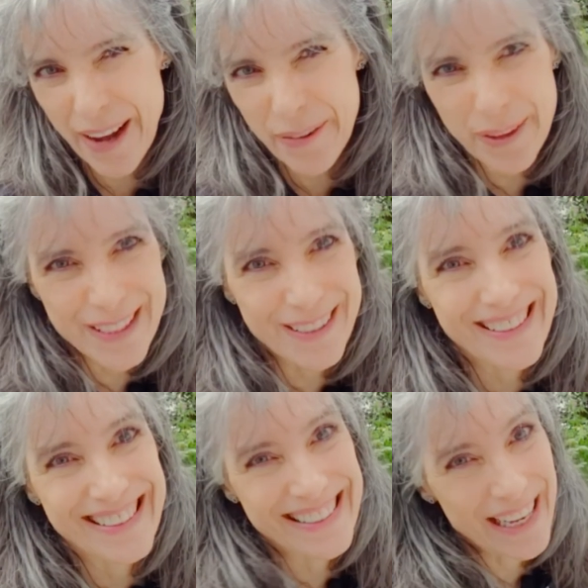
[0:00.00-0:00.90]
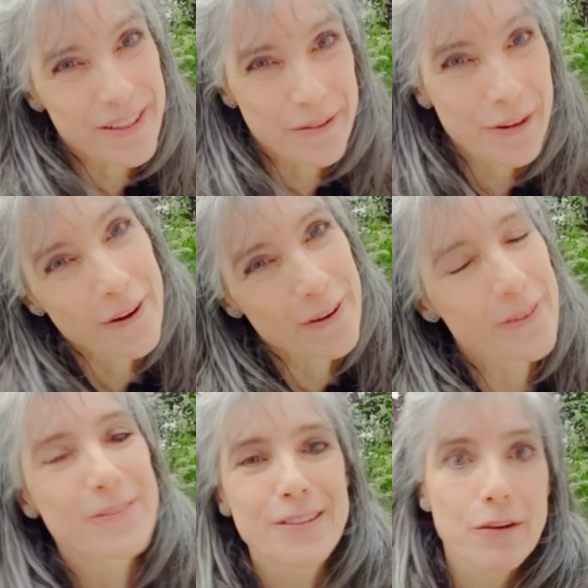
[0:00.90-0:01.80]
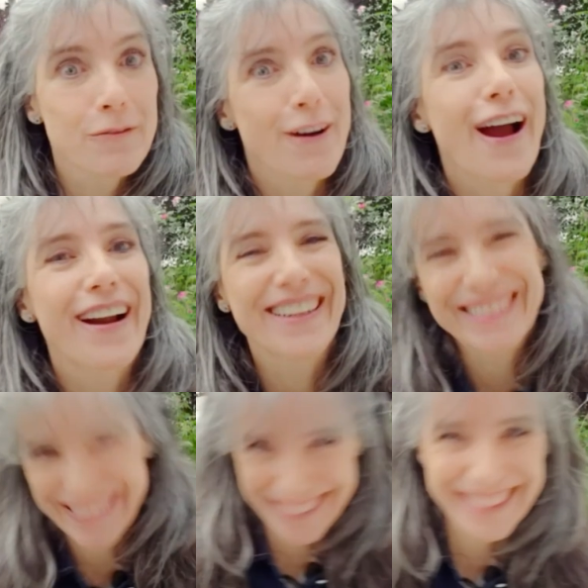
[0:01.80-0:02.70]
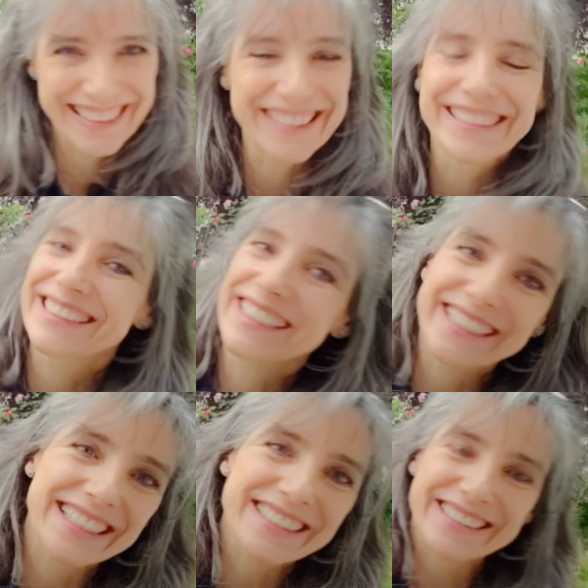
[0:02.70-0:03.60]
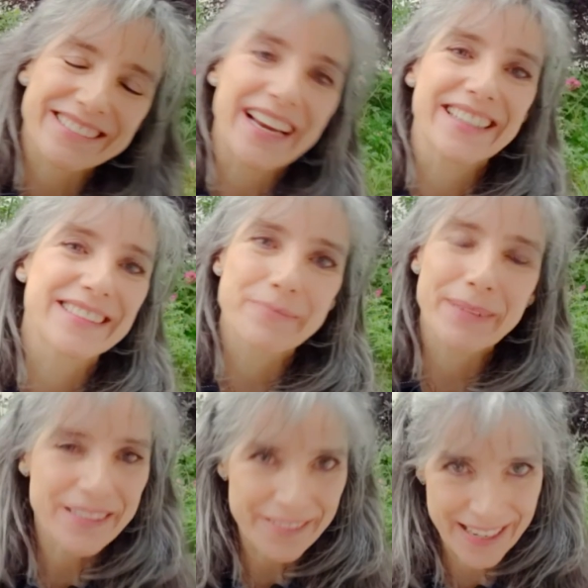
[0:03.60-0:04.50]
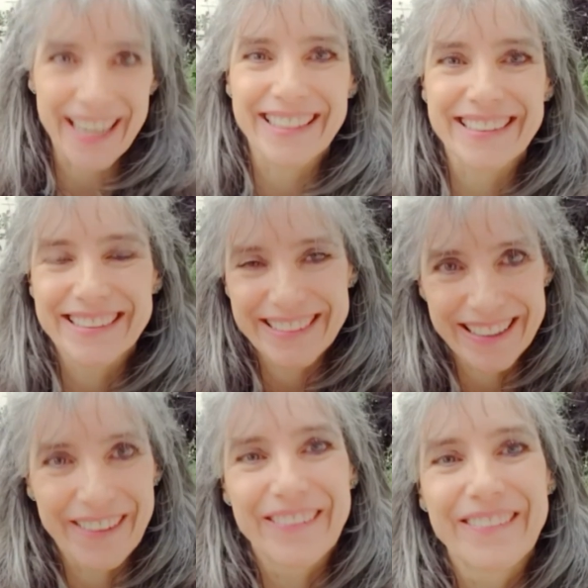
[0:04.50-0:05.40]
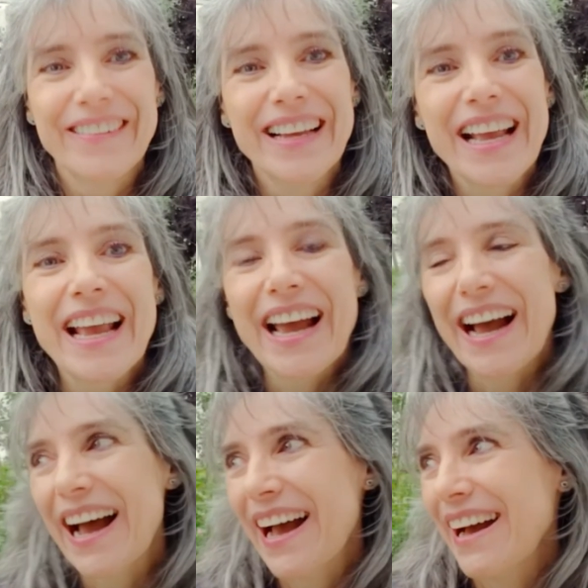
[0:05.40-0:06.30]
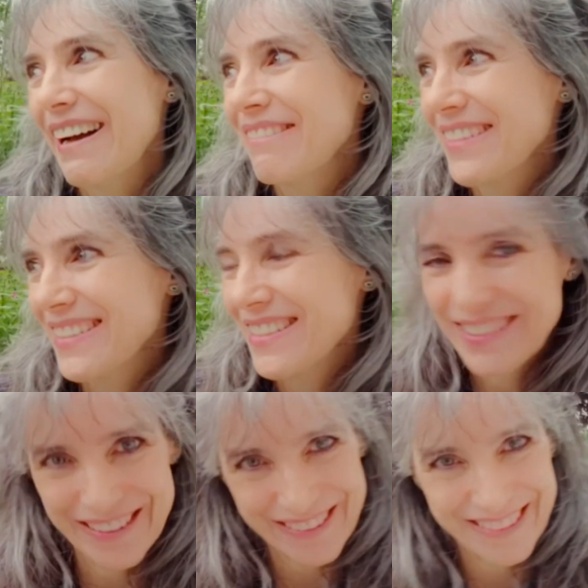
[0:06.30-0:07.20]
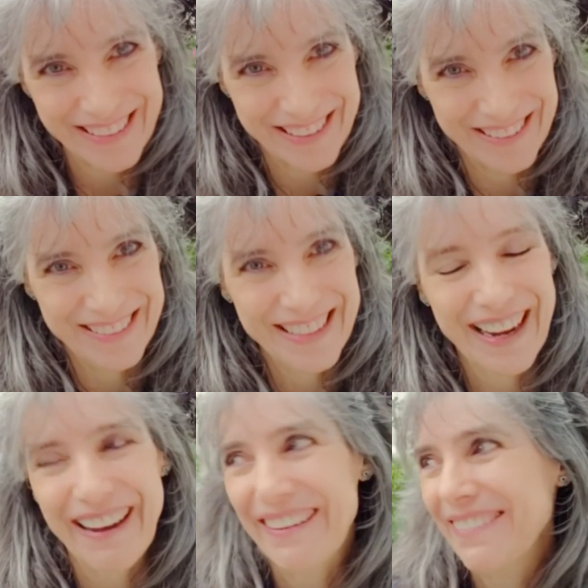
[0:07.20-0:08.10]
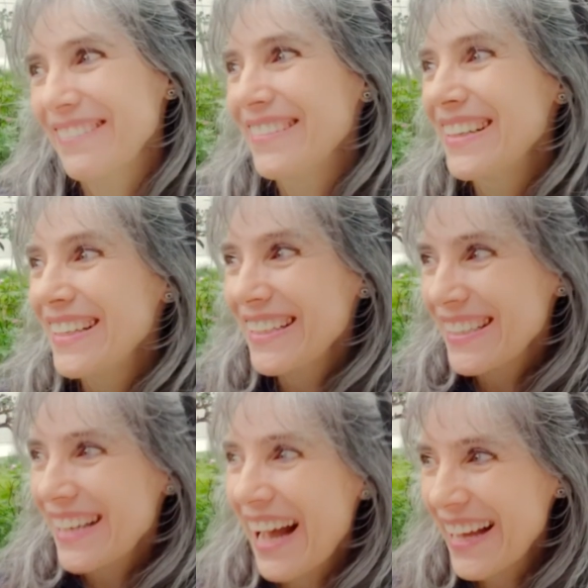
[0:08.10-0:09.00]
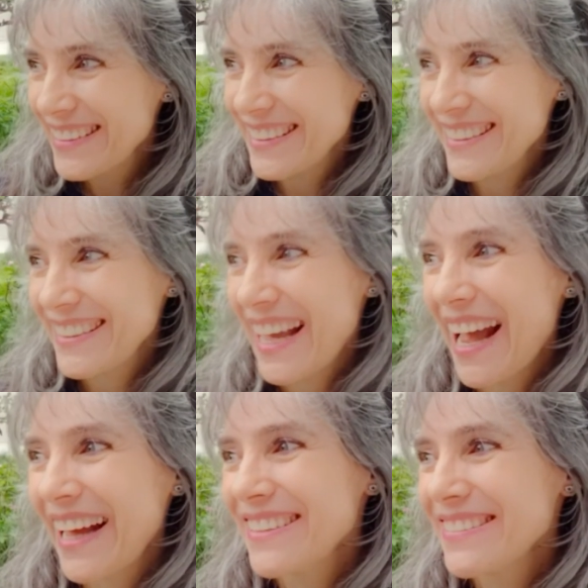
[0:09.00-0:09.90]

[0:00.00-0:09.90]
was successful so far. No, it is. It is great. It's been great. So I'm going to show you how I did that.